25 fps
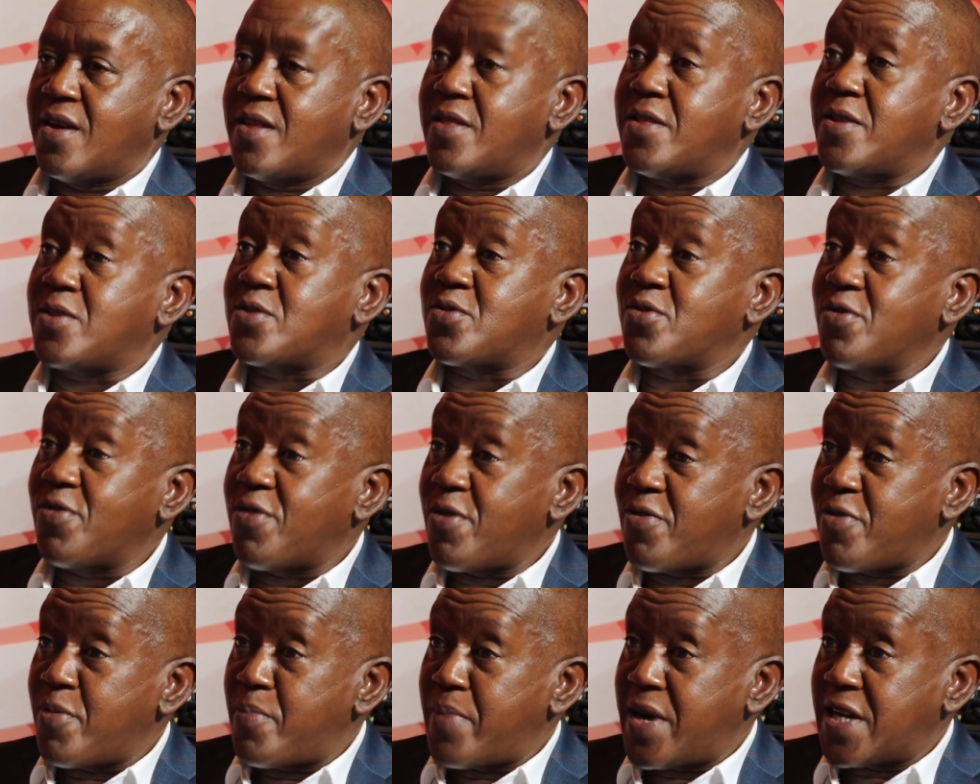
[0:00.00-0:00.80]
The truth
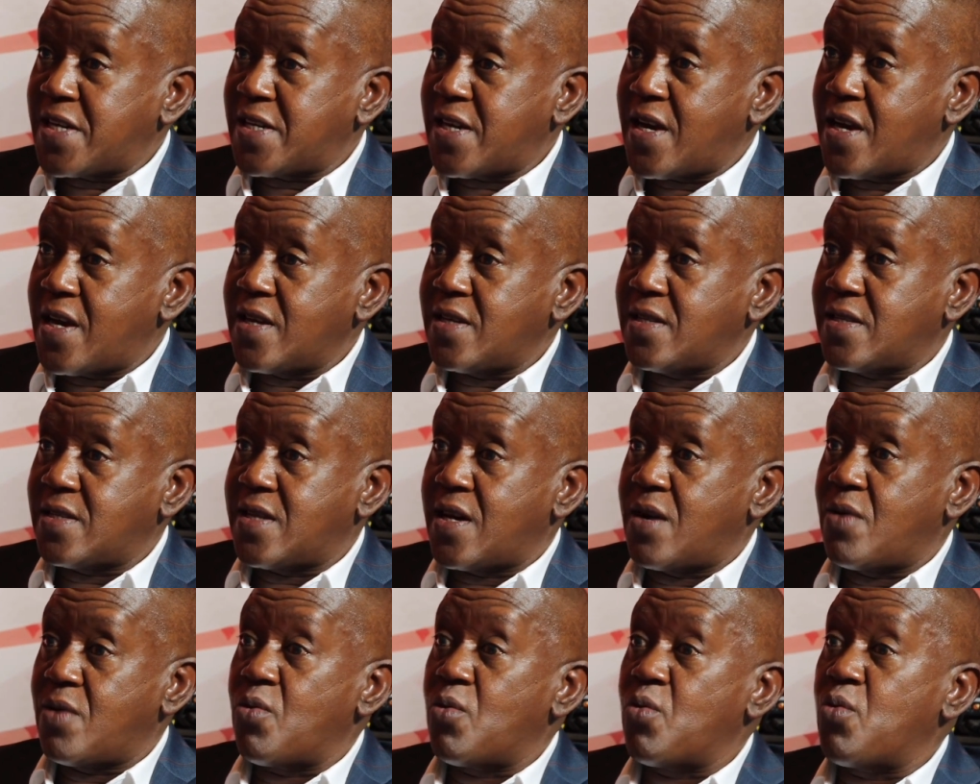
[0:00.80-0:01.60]
of the matter is
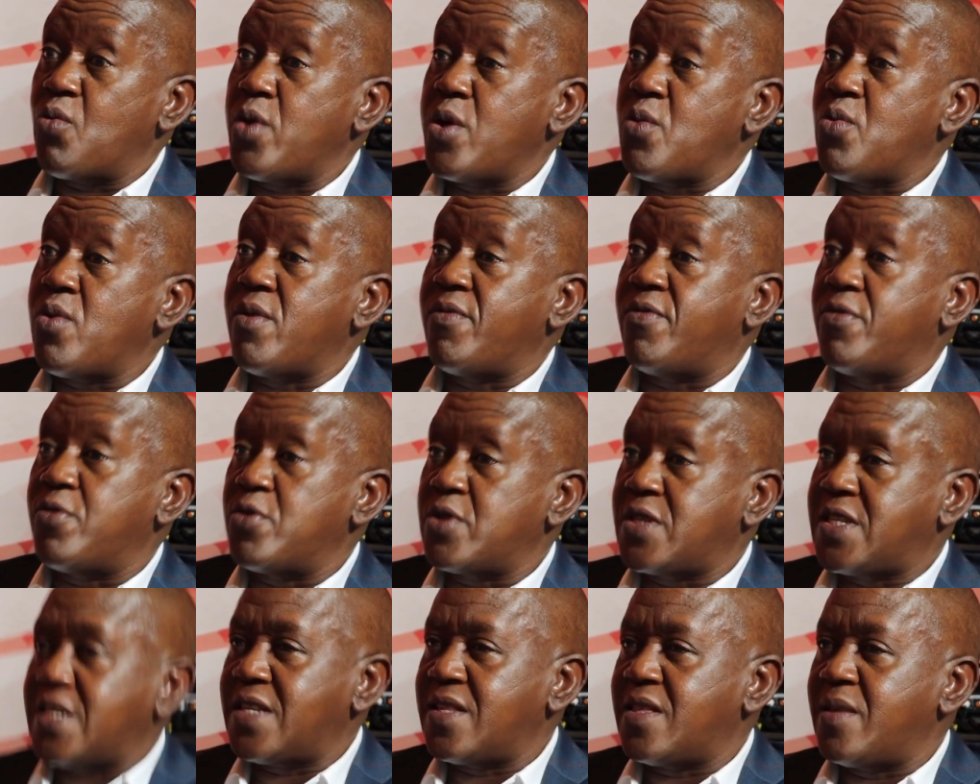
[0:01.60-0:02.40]
that we were
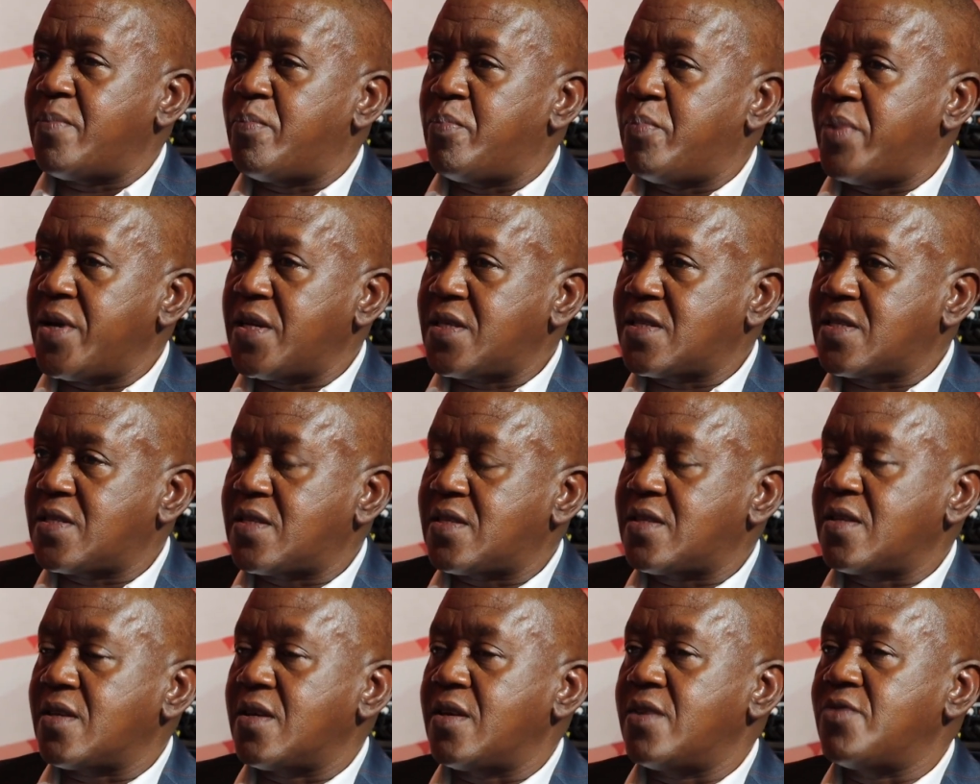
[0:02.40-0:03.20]
voted the
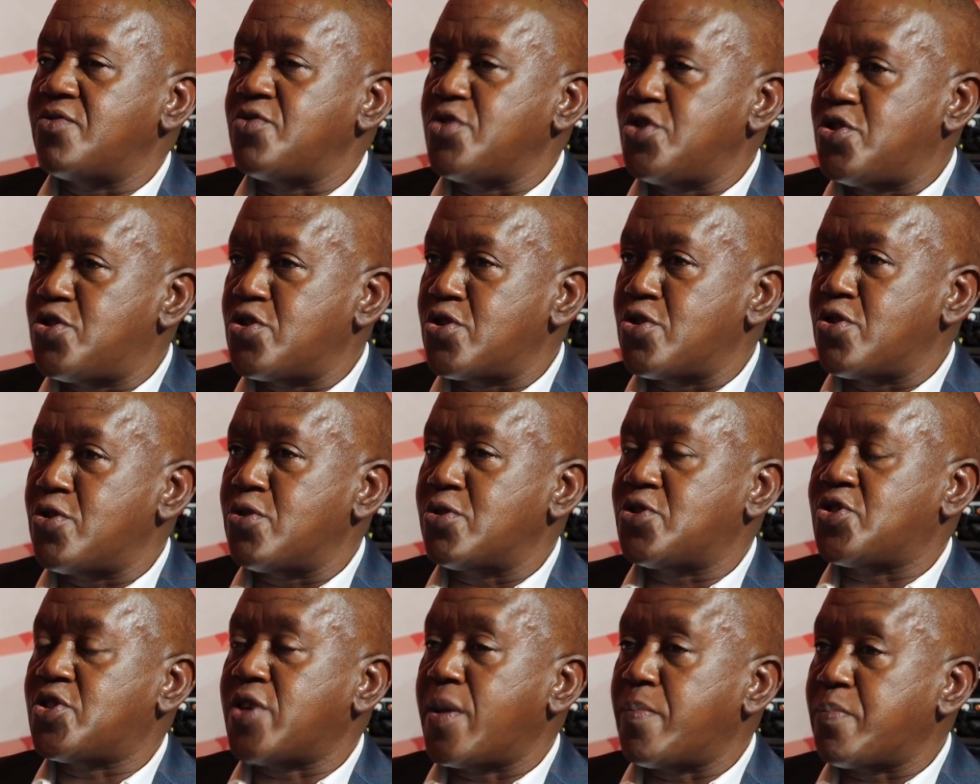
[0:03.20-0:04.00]
best
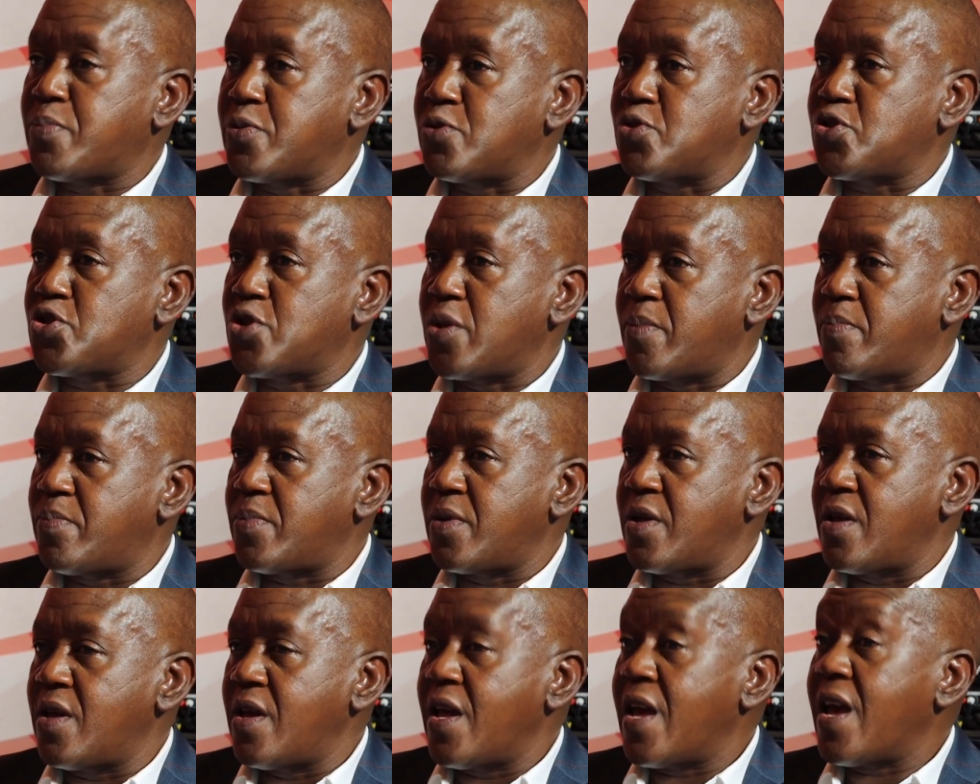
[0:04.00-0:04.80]
regional championship
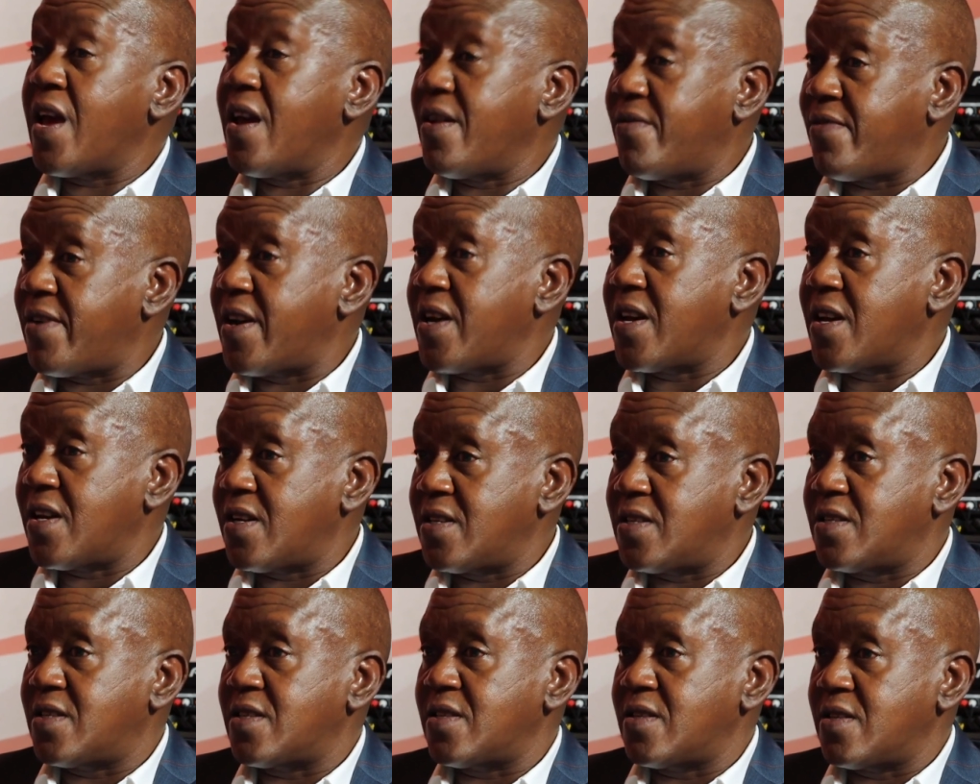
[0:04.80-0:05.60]
ever
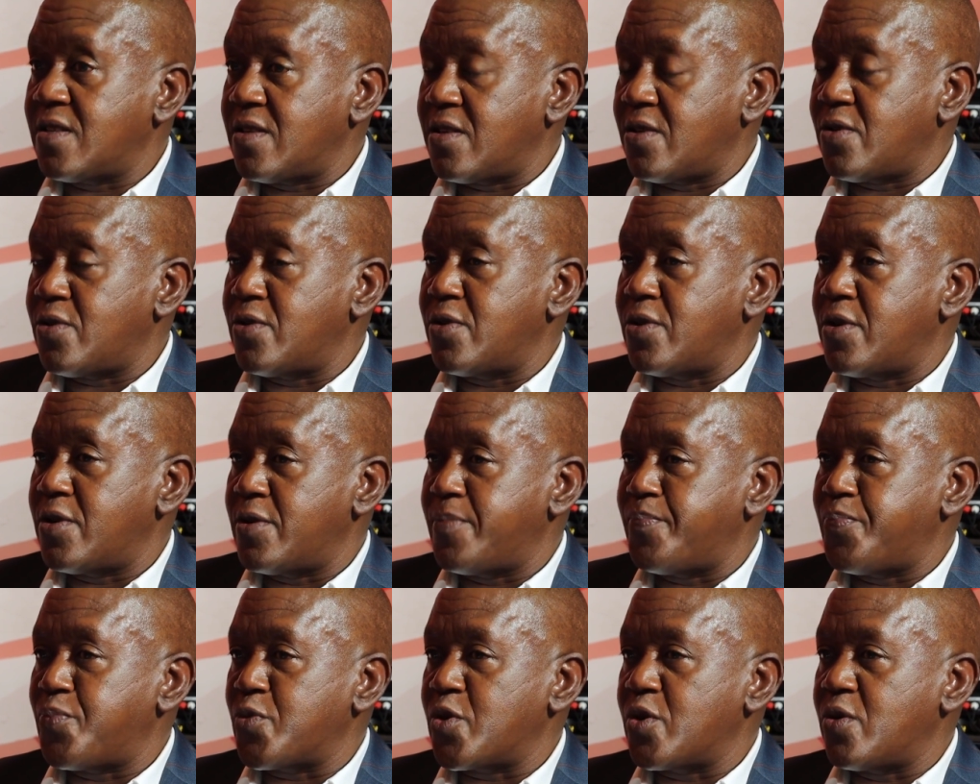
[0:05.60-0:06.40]
held
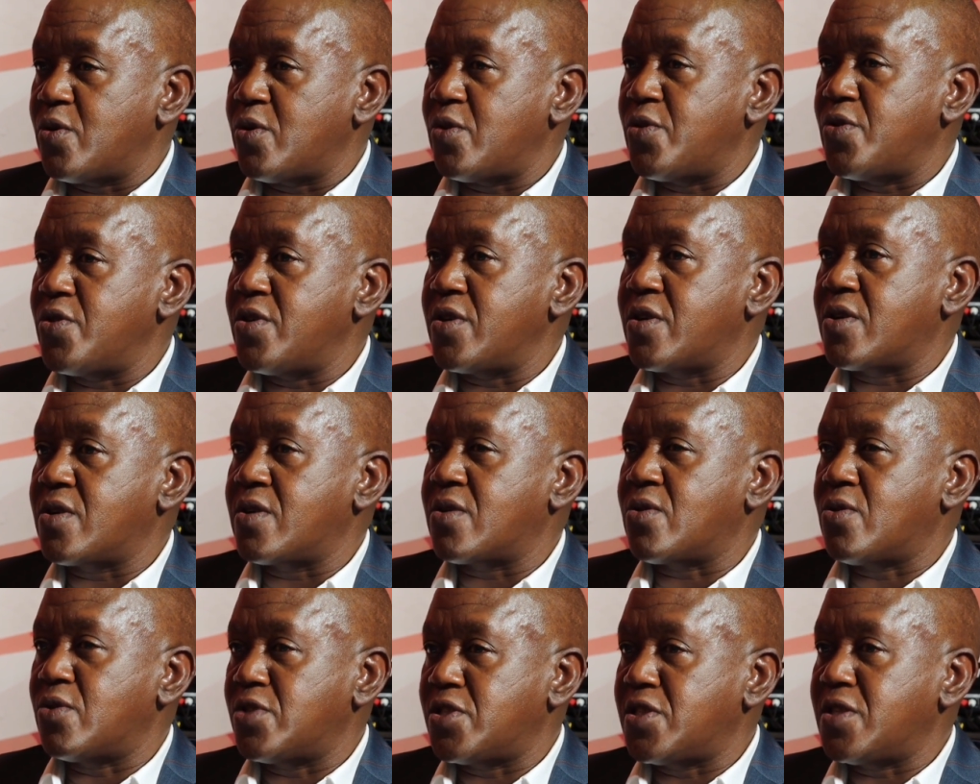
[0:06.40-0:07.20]
on the
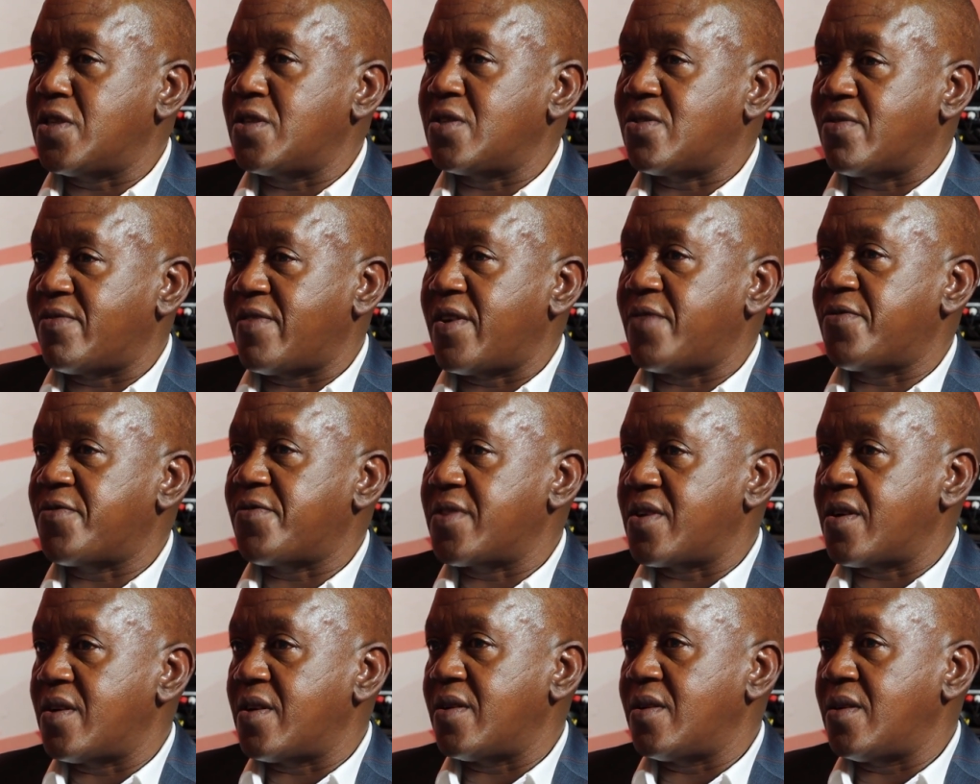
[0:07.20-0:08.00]
continent of
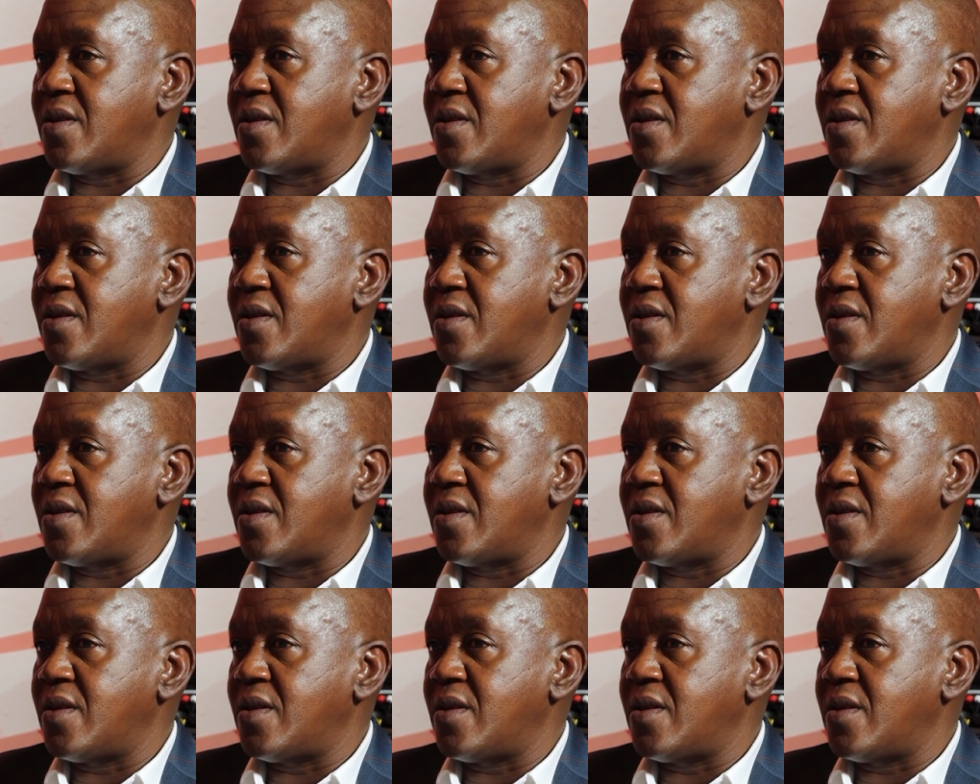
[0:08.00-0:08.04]
Africa.